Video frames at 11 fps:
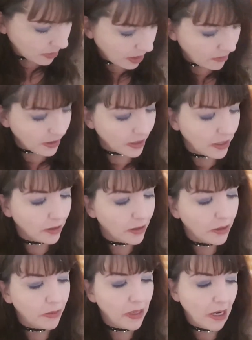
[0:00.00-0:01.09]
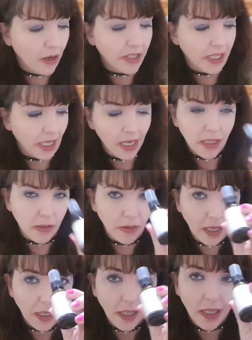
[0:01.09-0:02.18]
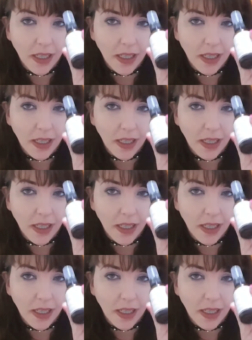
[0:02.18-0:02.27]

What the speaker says: definitely going to reorder that as well.